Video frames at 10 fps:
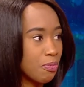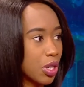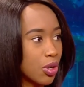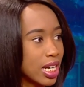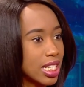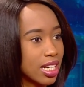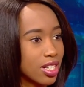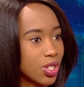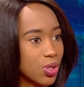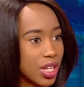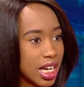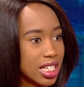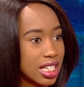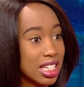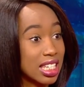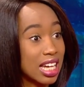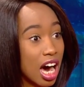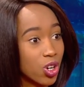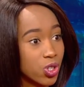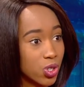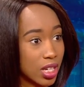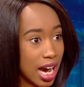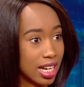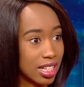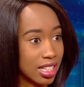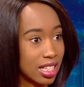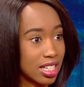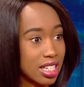But no one tells you that this is how you should handle it.